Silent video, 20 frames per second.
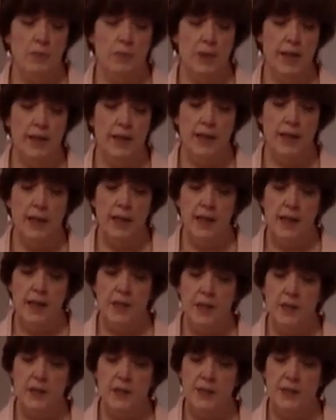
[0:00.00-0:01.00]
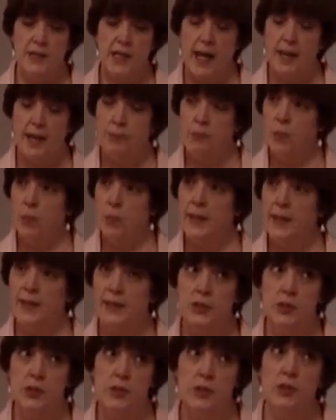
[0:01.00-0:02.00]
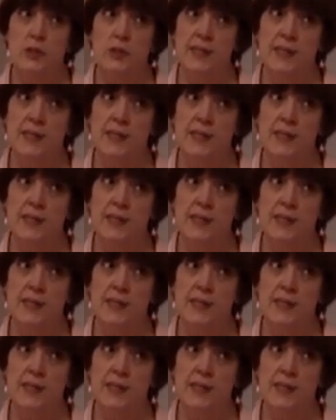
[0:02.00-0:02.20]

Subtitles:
But the type 1 and 2